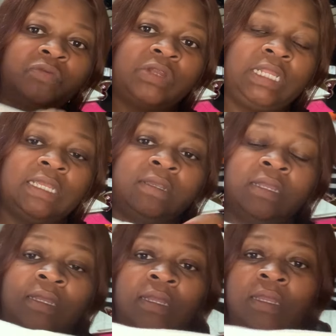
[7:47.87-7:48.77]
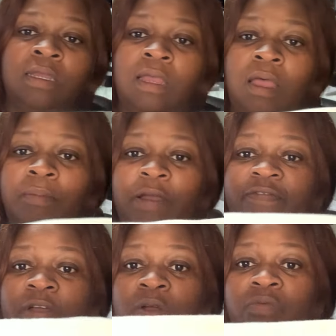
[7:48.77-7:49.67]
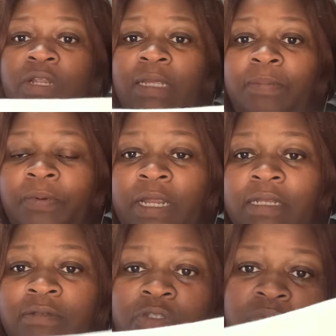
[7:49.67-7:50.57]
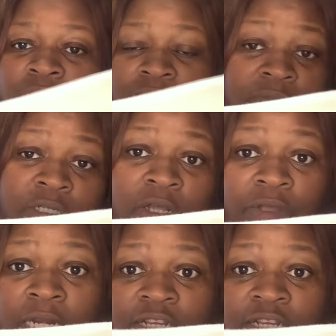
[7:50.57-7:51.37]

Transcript: really, my phone really do any